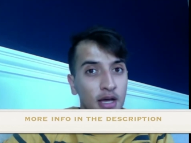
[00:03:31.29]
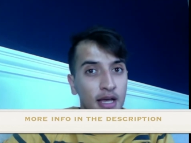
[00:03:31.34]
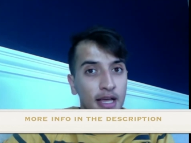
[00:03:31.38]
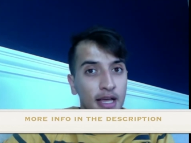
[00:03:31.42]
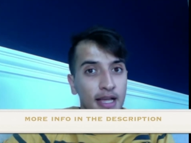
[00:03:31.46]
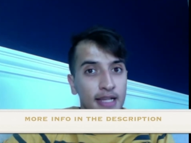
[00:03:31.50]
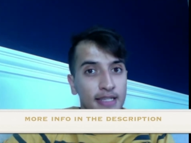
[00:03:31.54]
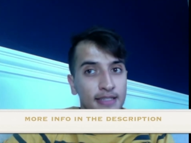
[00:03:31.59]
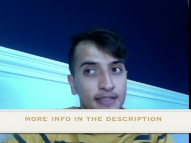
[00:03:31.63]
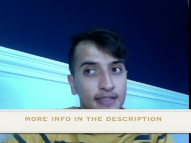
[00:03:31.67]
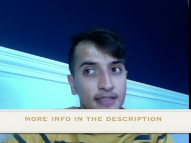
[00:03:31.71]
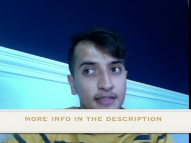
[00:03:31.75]

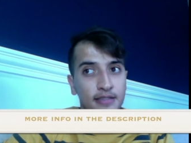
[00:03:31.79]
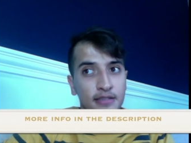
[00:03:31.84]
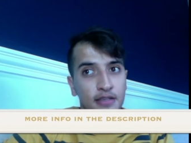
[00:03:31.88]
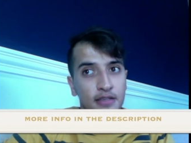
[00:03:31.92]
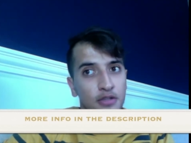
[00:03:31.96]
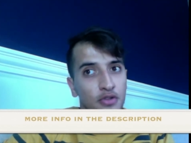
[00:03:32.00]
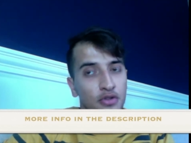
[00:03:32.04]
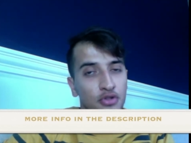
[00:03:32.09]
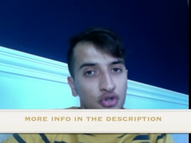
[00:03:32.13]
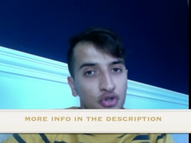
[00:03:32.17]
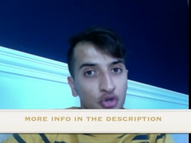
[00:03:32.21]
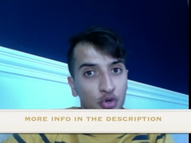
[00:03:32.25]
It's
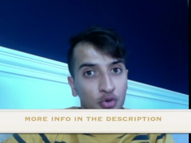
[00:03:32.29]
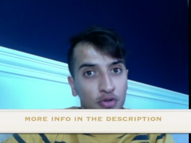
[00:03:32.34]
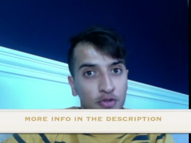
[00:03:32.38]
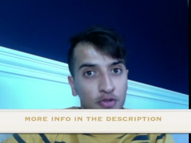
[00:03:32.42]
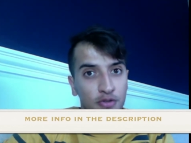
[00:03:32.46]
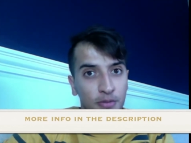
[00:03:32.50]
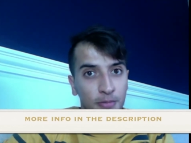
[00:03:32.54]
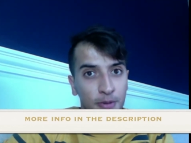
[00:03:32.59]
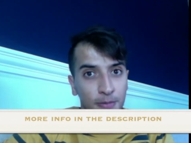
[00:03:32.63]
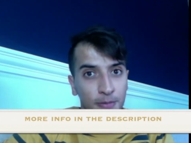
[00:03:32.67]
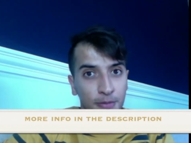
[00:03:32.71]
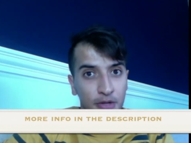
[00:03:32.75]
true, some
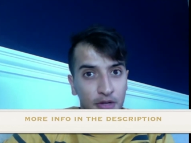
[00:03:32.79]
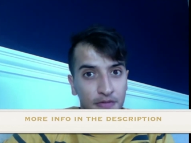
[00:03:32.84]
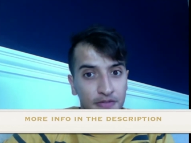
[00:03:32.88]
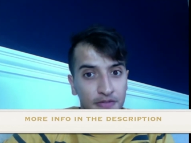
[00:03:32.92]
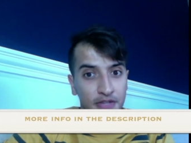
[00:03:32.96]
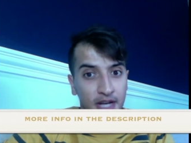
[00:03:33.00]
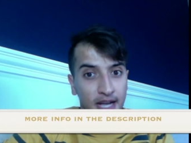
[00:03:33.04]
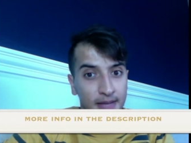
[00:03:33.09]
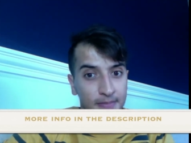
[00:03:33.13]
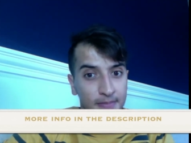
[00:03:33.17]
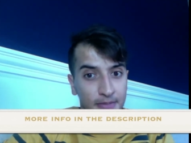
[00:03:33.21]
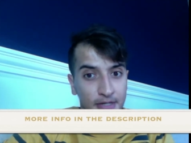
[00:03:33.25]
people have
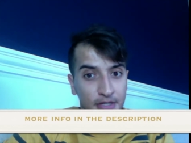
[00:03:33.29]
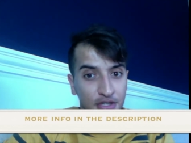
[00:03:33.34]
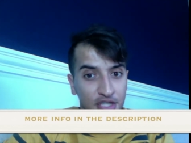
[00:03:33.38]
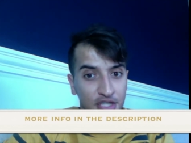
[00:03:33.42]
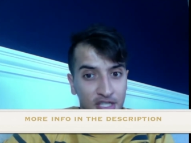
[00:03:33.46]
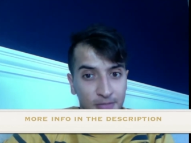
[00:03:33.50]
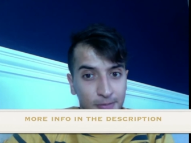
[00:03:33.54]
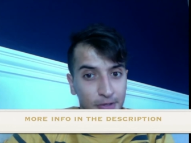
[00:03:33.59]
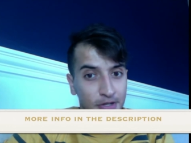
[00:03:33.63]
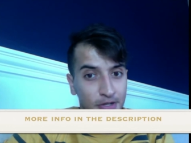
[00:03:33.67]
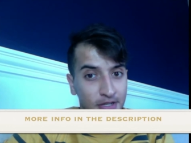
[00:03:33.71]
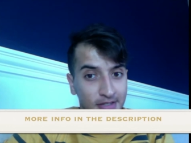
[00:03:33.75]
died, but it's
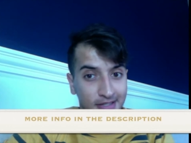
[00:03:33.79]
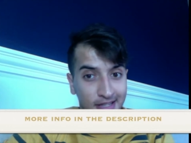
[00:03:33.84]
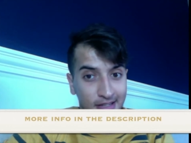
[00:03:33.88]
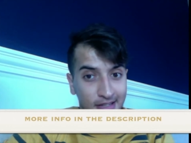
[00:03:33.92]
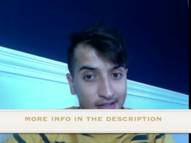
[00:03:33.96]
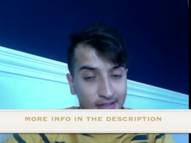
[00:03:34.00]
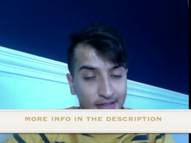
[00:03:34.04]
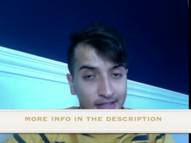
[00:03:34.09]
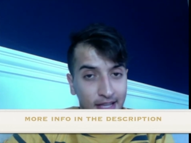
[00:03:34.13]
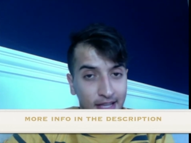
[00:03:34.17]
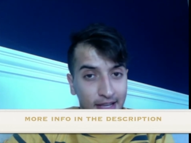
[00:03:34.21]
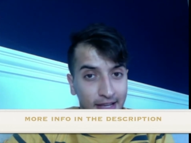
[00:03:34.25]
just because they didn't
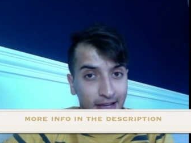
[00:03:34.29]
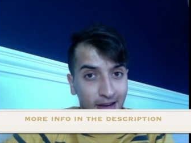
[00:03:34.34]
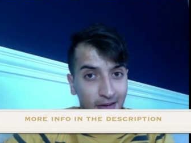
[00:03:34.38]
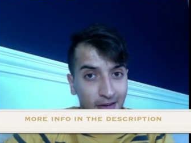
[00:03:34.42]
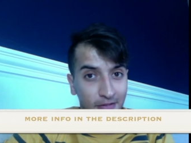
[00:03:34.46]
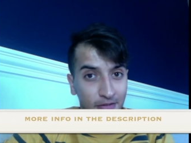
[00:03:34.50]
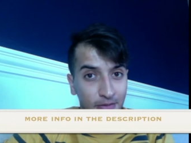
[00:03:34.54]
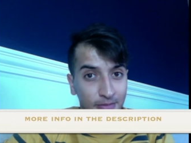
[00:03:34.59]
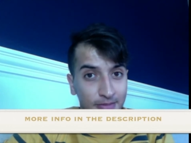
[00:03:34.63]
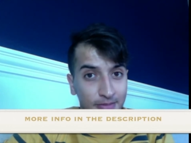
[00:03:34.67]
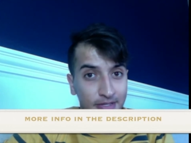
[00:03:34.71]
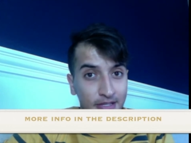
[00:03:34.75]
take care
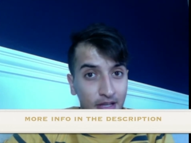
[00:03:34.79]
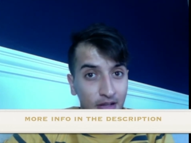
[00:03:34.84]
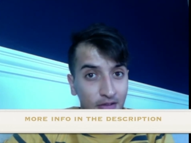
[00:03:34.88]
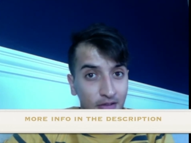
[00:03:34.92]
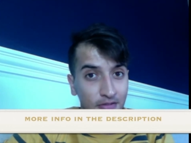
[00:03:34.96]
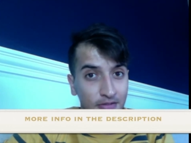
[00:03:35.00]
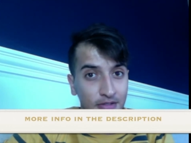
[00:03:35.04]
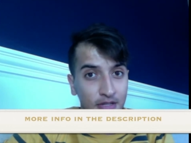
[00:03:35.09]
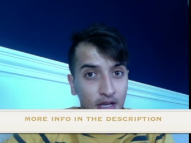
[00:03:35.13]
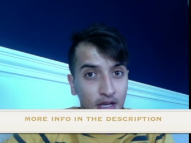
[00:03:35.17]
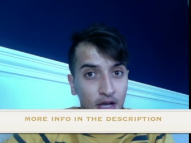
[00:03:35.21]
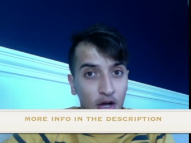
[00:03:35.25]
of
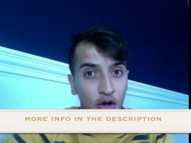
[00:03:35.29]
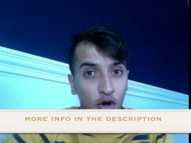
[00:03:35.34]
themselves.